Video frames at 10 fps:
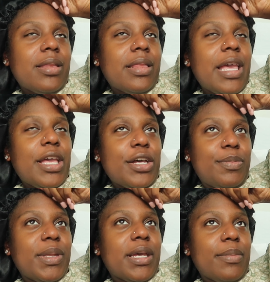They
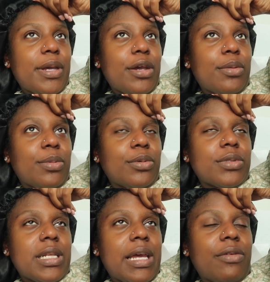could be comparable
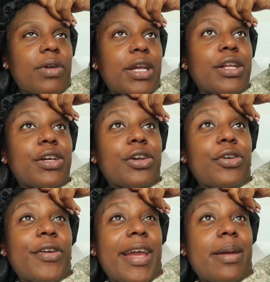to like regular
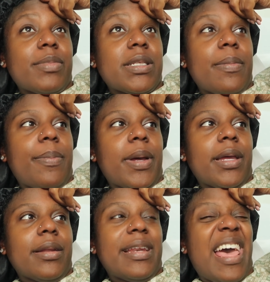cramps,
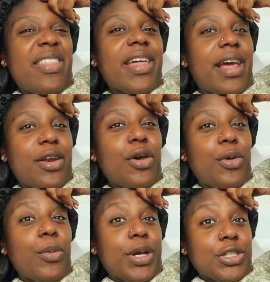but now that I
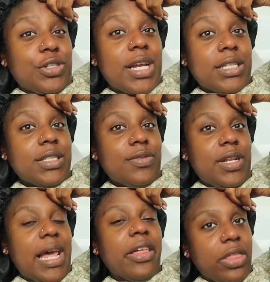know what contractions
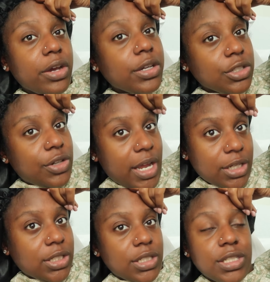feel like, they're
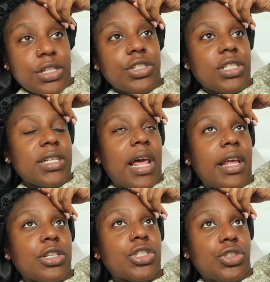contractions, they're just not
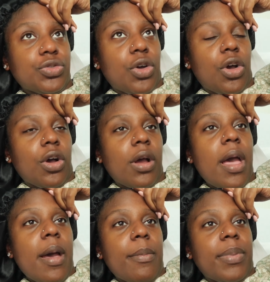as strong.
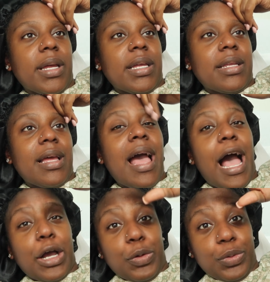But
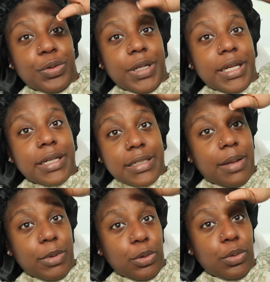I googled it because
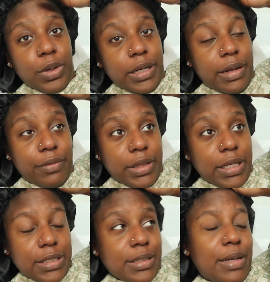I've been googling
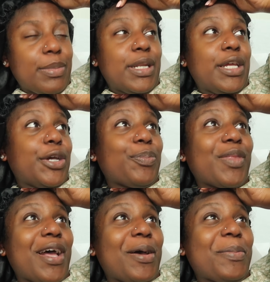everything since I've been here.
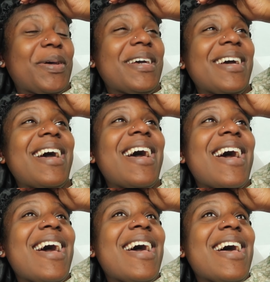
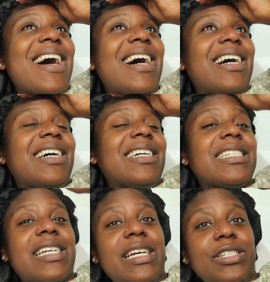
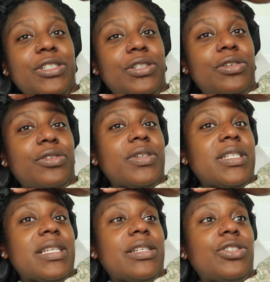It's because your
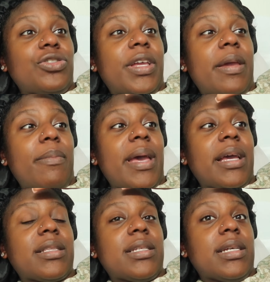uterus is shrinking
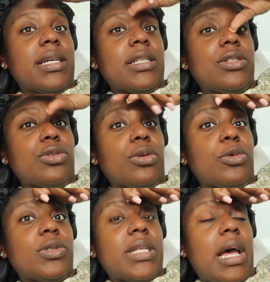back to its
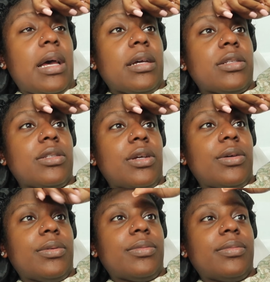normal size,
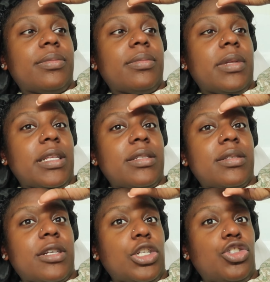so
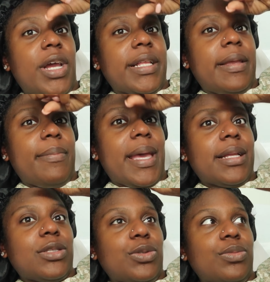it's contracting
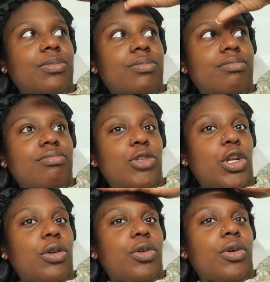back to, you know,